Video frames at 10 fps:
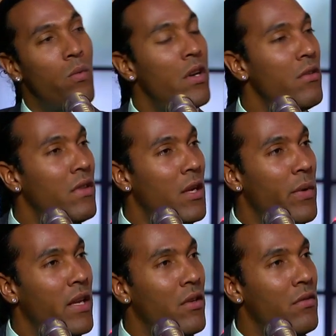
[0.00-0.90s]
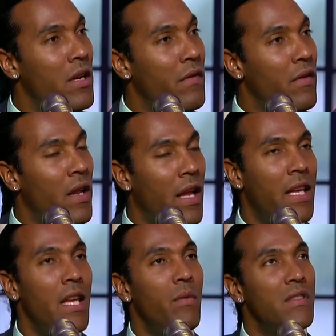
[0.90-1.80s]
What do you think we can do different? Like,
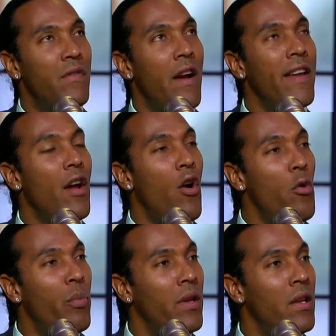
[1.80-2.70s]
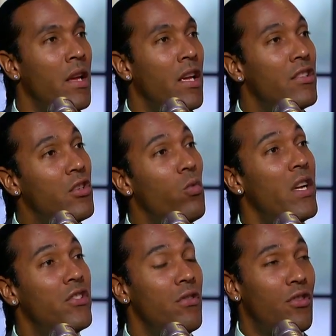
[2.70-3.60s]
he was very open to
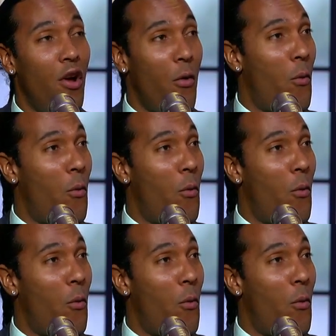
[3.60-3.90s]
what you thought.